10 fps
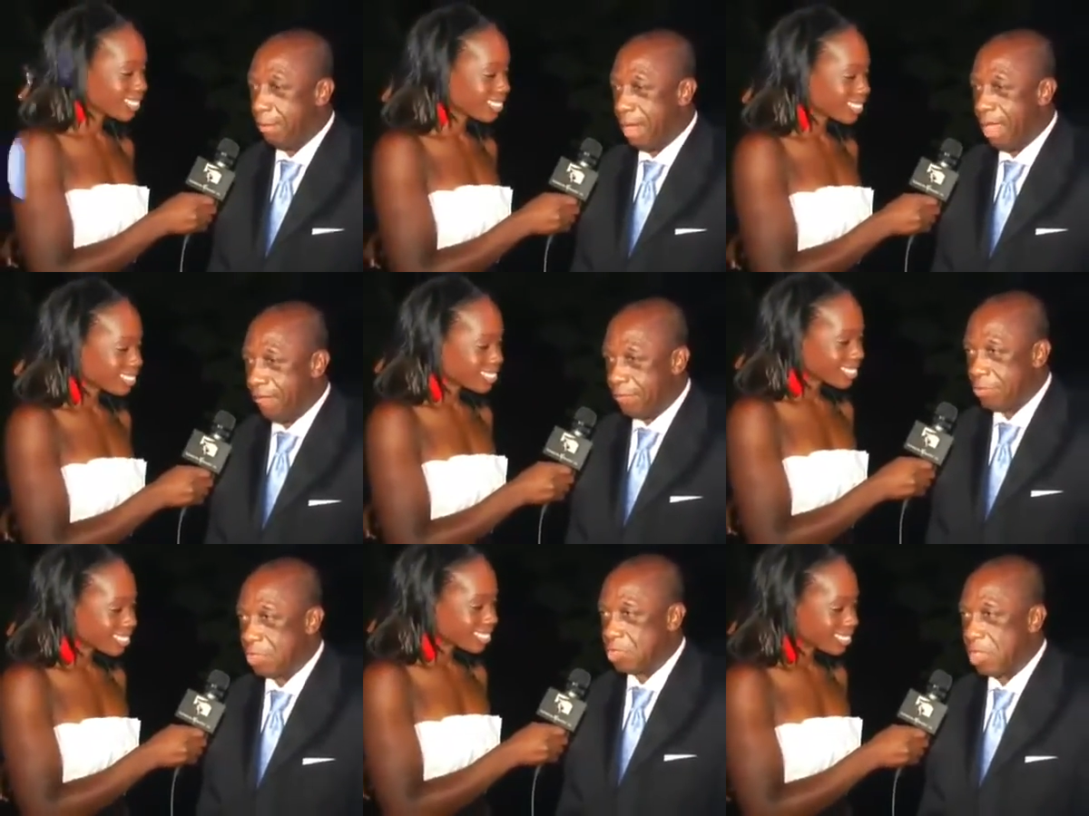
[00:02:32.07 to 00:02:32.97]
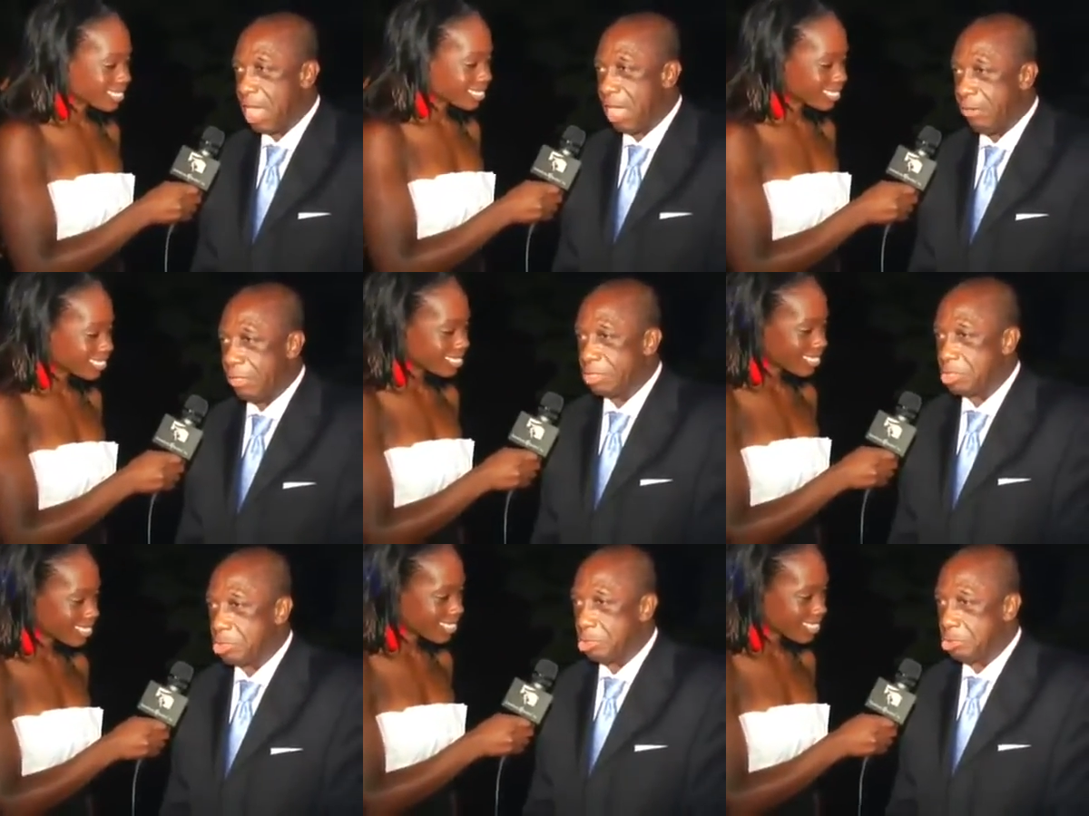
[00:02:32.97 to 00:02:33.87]
Speaker 1: my emphasis now
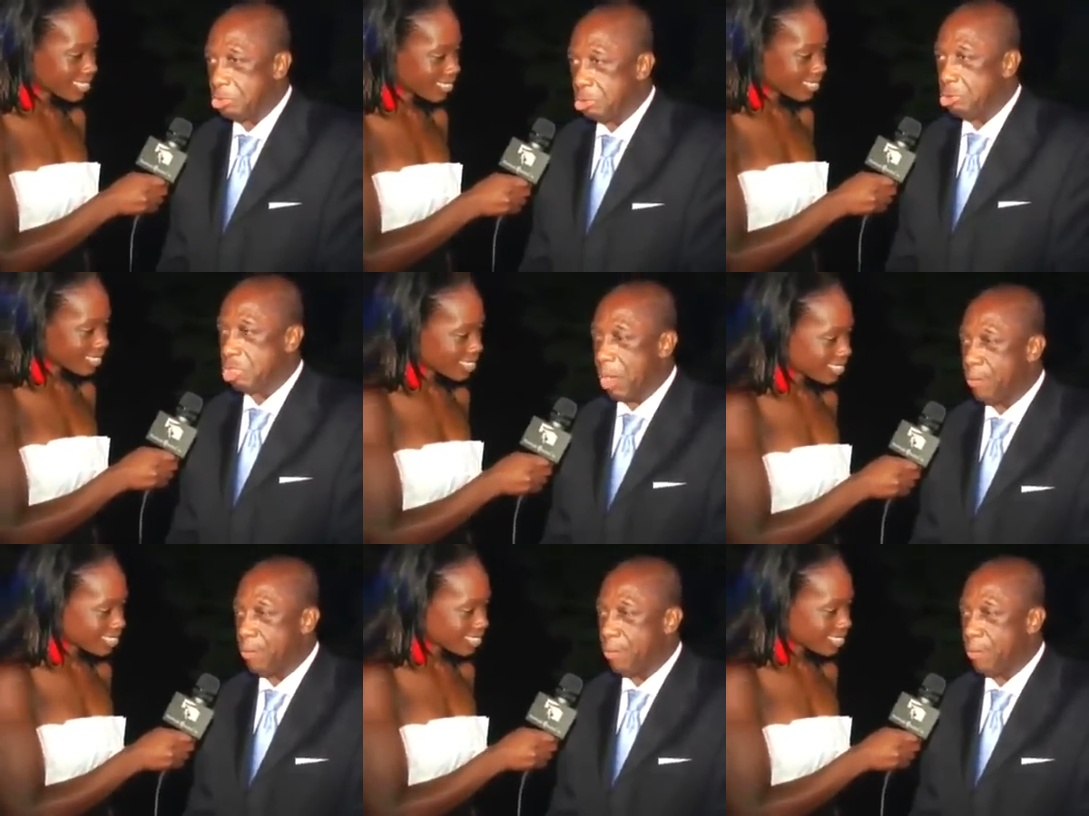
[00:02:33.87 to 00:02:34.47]
is to do